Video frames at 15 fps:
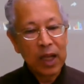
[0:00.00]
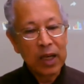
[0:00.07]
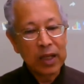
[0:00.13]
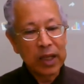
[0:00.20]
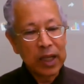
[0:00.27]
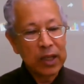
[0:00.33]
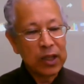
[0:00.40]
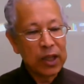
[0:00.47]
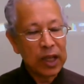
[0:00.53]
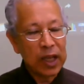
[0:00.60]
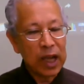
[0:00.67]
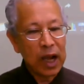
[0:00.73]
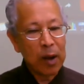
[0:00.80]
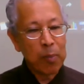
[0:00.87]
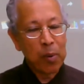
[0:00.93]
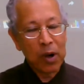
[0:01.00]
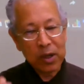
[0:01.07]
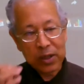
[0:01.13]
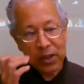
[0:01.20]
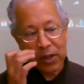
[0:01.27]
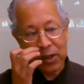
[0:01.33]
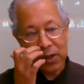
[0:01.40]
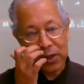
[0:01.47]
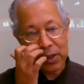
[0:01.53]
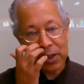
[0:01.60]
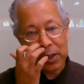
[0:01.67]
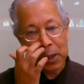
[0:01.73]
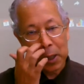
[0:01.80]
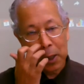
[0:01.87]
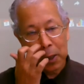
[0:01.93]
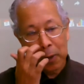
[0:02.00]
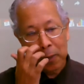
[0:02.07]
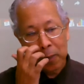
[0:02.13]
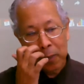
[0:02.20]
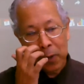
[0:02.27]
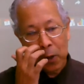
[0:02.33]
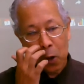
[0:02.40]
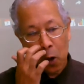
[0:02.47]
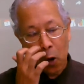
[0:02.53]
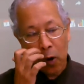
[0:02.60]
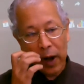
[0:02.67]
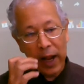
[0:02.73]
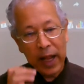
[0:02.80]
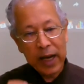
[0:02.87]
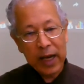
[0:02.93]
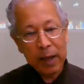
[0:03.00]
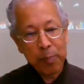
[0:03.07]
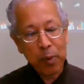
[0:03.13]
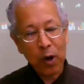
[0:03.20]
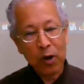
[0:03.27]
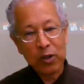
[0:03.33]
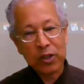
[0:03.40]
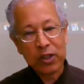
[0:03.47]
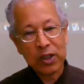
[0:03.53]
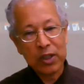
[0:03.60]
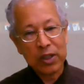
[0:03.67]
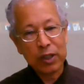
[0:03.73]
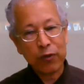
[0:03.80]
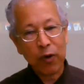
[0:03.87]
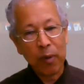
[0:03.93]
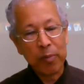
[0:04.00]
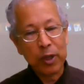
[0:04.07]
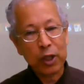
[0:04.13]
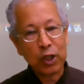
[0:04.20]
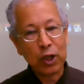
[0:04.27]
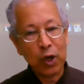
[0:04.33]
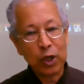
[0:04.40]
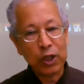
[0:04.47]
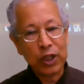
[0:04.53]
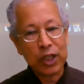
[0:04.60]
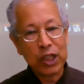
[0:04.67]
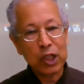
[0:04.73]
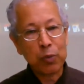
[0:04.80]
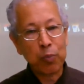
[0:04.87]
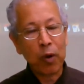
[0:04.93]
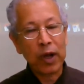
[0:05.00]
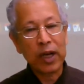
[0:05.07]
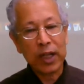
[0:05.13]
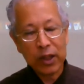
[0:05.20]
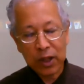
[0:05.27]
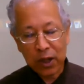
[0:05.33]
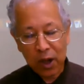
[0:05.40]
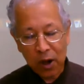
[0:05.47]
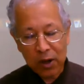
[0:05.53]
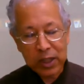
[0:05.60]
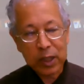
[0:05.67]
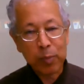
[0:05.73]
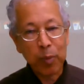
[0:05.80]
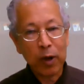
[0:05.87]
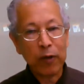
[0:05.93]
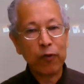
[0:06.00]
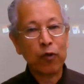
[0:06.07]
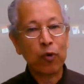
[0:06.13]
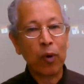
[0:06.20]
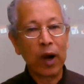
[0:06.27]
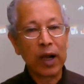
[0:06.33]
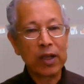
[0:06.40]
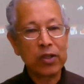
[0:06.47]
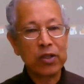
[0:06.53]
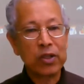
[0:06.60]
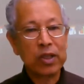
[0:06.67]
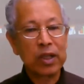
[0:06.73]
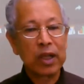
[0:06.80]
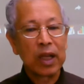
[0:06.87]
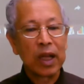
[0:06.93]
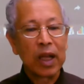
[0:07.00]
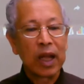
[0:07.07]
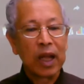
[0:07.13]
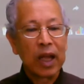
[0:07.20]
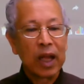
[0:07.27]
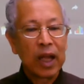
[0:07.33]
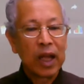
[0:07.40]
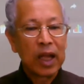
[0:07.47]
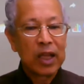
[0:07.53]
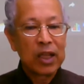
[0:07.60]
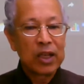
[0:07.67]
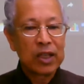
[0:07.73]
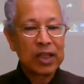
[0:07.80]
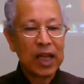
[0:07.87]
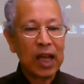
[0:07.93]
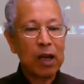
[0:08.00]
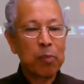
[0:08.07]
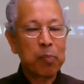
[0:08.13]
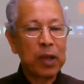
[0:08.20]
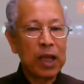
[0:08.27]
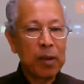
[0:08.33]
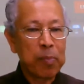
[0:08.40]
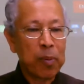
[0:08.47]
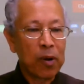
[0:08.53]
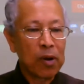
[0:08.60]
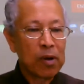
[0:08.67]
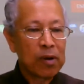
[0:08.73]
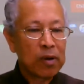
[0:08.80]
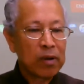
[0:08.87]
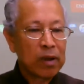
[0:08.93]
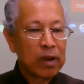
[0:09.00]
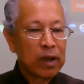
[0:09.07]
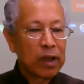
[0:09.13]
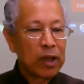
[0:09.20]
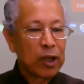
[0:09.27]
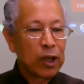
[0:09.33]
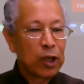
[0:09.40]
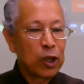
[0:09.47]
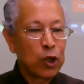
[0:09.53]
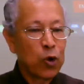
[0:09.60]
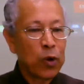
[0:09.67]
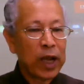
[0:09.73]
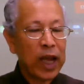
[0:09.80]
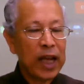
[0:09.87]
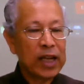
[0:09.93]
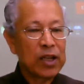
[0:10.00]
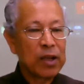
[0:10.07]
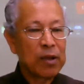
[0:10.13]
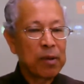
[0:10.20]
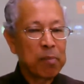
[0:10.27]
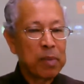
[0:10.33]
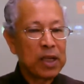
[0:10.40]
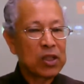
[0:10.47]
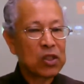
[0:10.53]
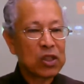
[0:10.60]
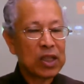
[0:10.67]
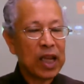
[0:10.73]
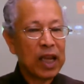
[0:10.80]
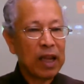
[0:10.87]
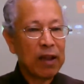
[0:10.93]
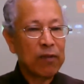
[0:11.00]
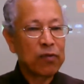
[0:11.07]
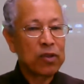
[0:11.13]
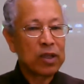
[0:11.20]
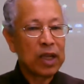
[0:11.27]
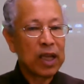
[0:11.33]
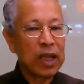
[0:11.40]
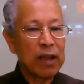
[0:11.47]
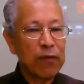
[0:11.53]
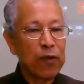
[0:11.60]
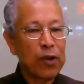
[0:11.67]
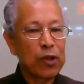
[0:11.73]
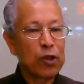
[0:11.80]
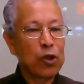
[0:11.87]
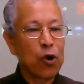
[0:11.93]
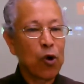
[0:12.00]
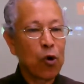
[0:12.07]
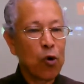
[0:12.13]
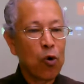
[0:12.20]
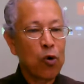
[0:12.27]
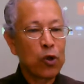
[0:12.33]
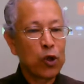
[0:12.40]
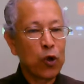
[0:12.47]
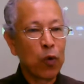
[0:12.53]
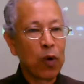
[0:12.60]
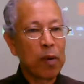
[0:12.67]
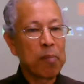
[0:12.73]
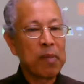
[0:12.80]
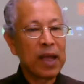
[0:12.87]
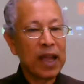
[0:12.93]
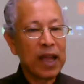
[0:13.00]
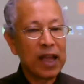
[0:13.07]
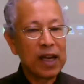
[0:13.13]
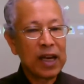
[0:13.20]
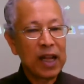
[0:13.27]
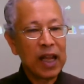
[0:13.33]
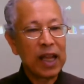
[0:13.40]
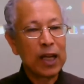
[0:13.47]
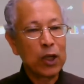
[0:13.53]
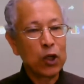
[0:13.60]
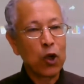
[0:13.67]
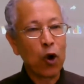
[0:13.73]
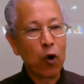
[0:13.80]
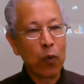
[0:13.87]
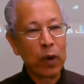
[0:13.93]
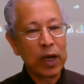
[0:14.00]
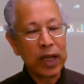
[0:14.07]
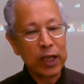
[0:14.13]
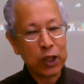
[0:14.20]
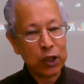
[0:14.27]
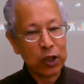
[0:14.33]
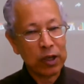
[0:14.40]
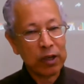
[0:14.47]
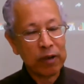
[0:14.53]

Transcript: did the apostles or any persons from the churches spreading the gospel of Christ tell people you can be saved even though you remain in your religion.